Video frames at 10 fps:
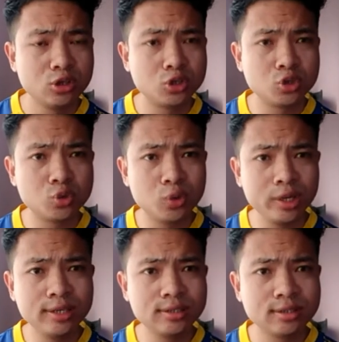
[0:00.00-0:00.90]

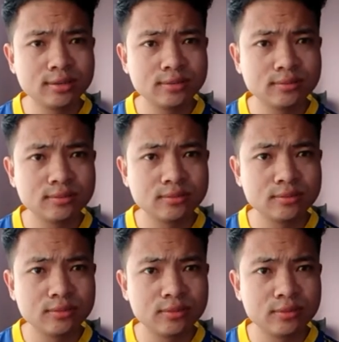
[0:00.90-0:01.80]
Solid,
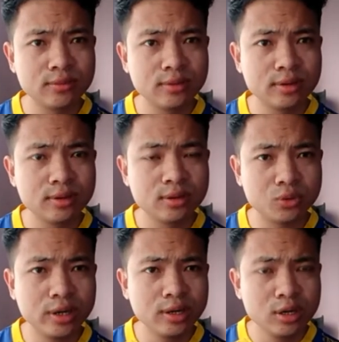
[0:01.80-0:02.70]

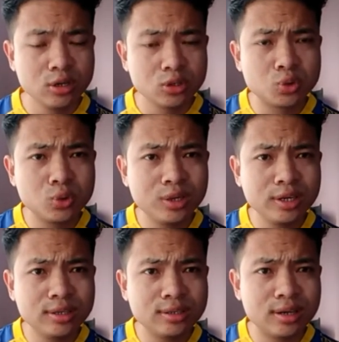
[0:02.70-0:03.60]
right?
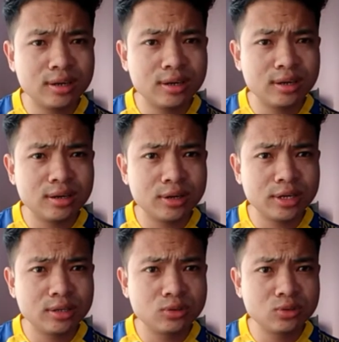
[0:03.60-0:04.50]
Solid, okay,
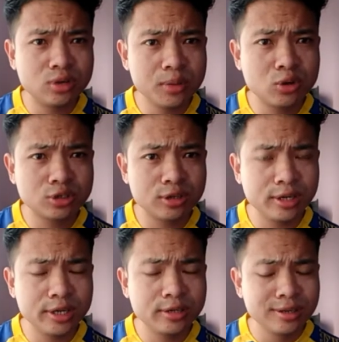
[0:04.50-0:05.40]
to talk about
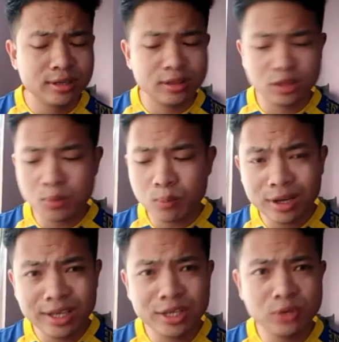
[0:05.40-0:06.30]
solid, the
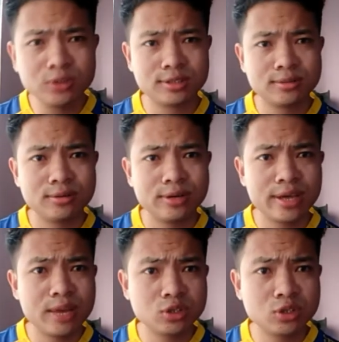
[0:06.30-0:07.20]
molecules,
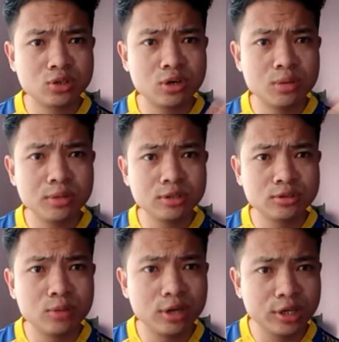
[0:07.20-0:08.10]
okay, I'm just coming
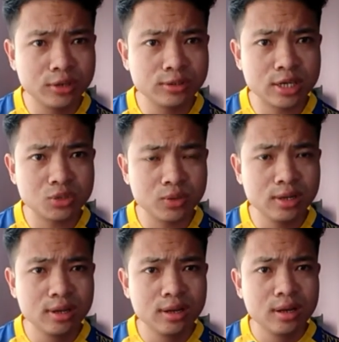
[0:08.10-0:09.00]
to molecules as well.